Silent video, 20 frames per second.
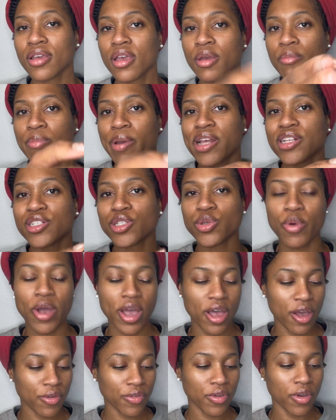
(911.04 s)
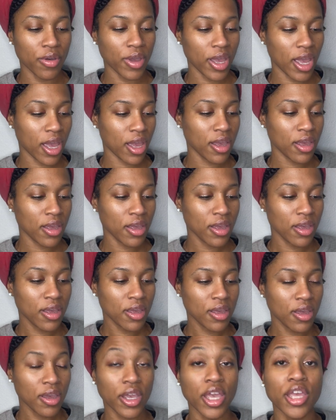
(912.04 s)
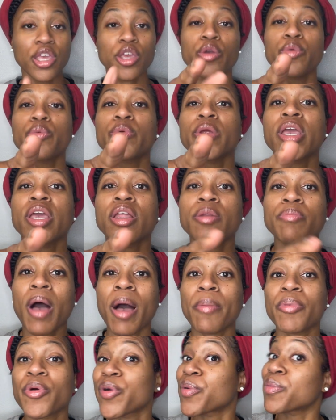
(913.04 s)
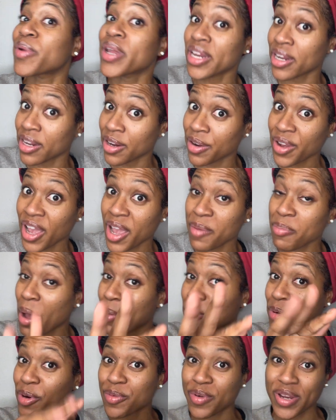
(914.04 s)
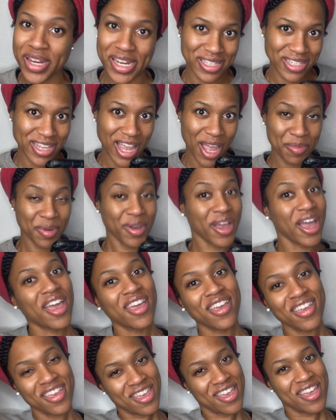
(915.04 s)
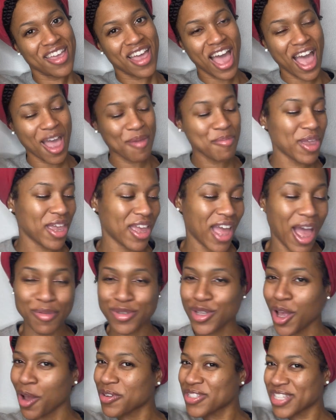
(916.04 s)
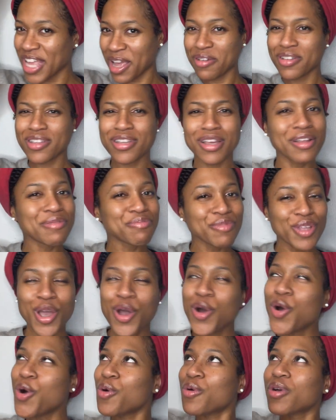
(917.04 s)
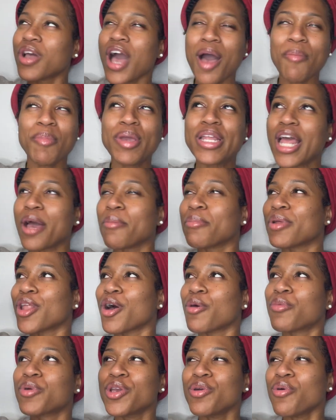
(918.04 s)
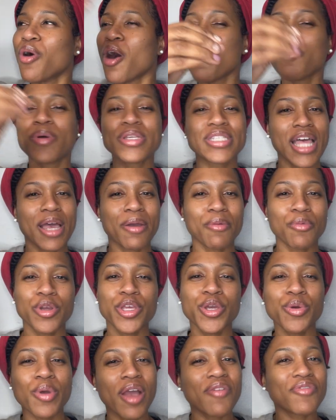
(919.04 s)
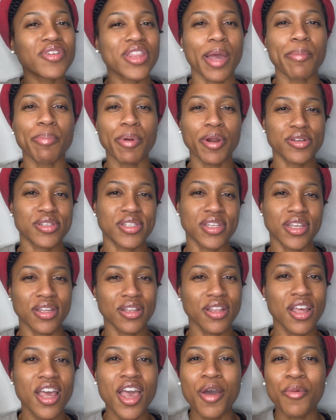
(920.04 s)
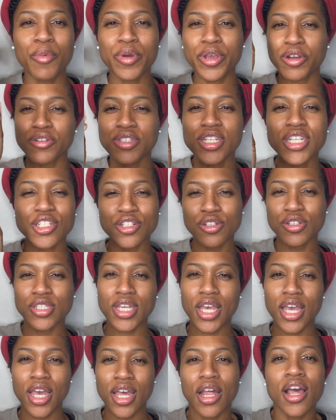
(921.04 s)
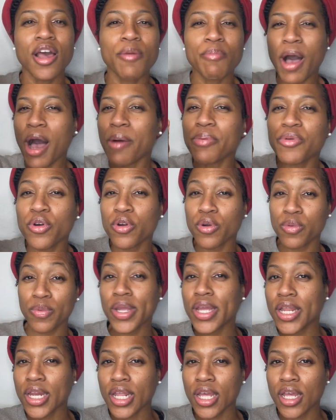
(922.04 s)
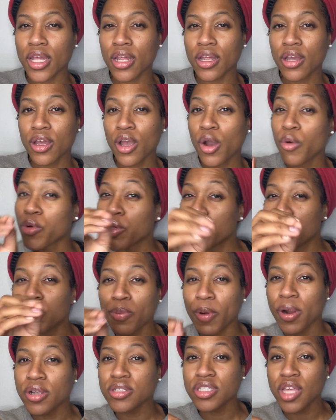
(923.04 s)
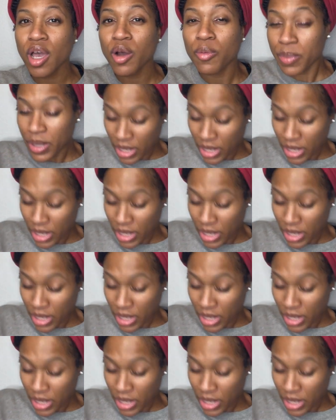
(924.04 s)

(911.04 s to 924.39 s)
Page twelve, okay? Can you read? Popcorn reading, okay? Popcorn reading time, okay? I'm in. I was always that. Who? Comment down below. Were you always that? Were you ever that person when your teacher said popcorn reading? Were you the person that would be